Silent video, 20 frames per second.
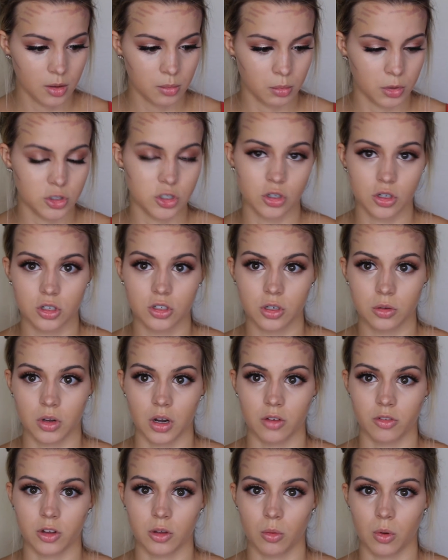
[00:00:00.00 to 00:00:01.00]
But you can do
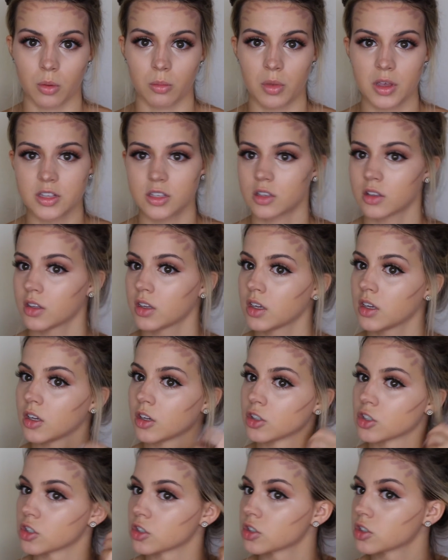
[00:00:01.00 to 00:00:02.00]
whatever you want. Basically,
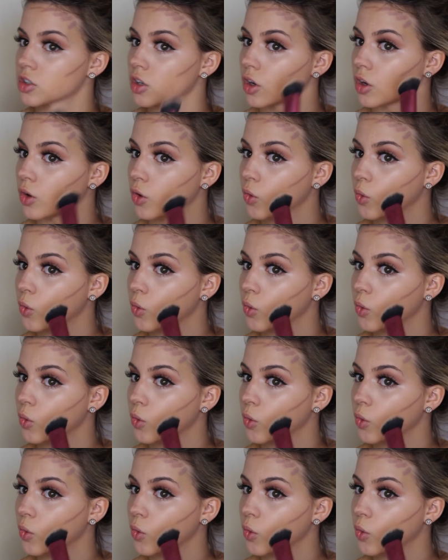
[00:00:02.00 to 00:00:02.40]
you're just